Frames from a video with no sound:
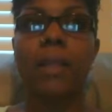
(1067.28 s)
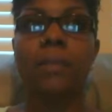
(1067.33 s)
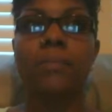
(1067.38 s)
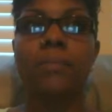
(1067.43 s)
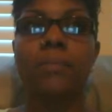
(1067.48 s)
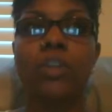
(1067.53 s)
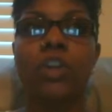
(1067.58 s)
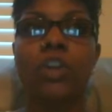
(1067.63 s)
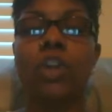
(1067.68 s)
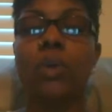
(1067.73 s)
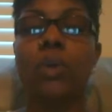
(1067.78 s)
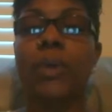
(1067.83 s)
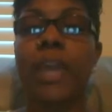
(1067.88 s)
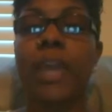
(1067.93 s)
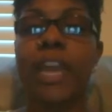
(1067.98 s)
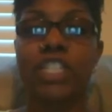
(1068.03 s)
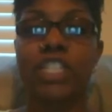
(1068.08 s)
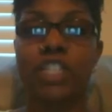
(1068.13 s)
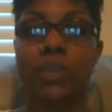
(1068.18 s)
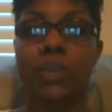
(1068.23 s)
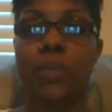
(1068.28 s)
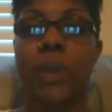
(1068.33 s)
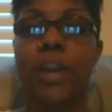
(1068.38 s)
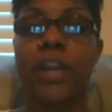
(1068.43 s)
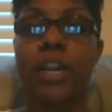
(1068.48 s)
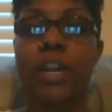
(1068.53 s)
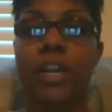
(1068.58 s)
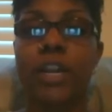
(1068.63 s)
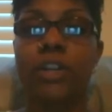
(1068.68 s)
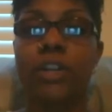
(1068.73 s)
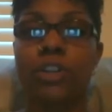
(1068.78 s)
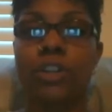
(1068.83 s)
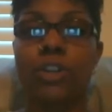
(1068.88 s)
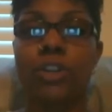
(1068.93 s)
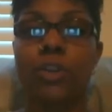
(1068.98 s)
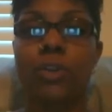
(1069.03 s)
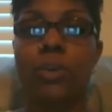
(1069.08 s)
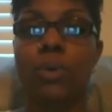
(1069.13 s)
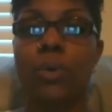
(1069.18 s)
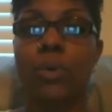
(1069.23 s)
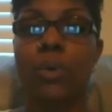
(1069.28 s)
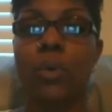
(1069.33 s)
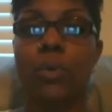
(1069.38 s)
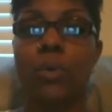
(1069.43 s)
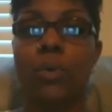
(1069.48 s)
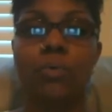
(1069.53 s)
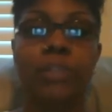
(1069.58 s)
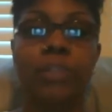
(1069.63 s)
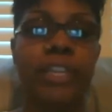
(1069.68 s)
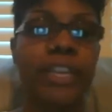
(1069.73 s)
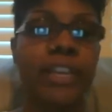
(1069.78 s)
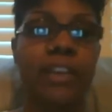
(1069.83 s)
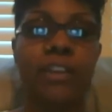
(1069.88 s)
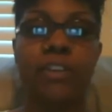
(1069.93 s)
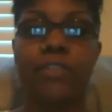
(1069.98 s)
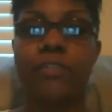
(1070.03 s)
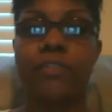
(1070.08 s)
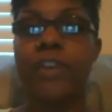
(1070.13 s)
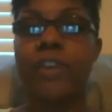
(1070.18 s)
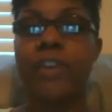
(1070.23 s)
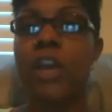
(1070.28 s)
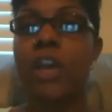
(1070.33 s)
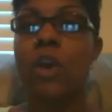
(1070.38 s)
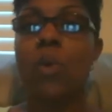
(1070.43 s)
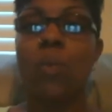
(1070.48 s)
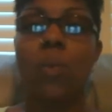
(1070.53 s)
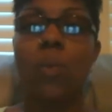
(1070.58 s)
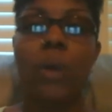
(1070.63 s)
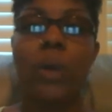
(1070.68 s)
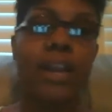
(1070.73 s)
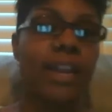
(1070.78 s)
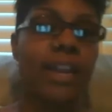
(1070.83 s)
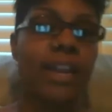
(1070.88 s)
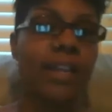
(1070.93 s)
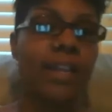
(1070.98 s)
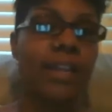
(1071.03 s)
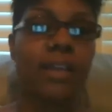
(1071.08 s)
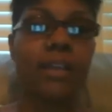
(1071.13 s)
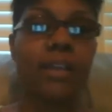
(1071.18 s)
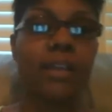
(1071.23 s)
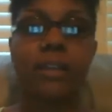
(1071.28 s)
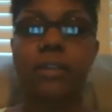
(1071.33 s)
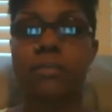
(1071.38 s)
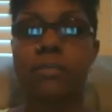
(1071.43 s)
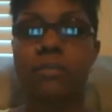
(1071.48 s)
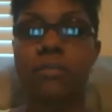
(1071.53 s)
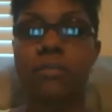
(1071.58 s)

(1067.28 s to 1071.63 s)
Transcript: location, where you live, what kind of,